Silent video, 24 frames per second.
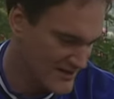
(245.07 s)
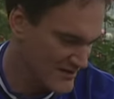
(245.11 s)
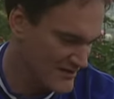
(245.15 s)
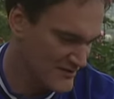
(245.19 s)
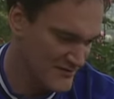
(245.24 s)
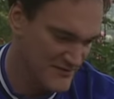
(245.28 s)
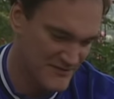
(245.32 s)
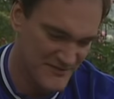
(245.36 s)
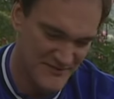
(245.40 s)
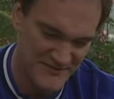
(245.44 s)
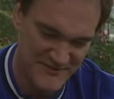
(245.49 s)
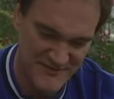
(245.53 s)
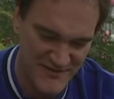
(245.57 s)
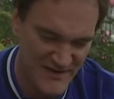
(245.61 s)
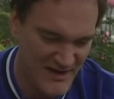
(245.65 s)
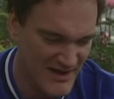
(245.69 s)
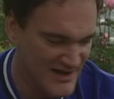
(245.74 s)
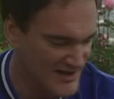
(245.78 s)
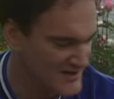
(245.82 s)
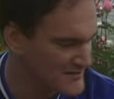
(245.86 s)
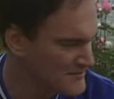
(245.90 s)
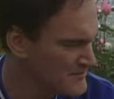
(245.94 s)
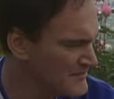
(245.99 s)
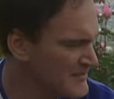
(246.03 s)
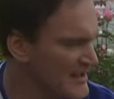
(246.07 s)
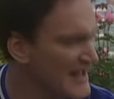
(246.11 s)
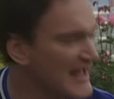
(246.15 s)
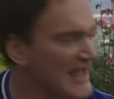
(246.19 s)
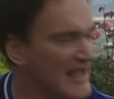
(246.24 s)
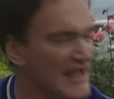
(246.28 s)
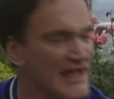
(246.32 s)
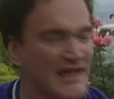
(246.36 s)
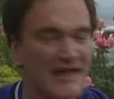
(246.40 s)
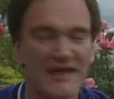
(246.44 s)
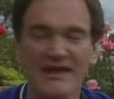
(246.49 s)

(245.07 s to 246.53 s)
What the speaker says: go, fuck me.